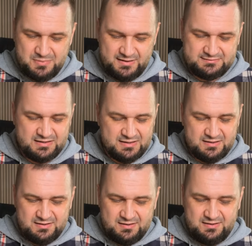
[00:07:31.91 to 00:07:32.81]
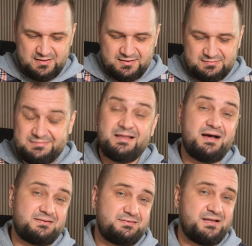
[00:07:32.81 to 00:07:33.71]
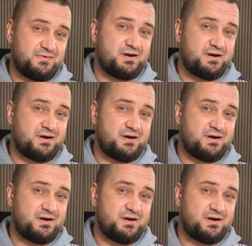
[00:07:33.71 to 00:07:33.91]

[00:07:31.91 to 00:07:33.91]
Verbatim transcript: but uh, that never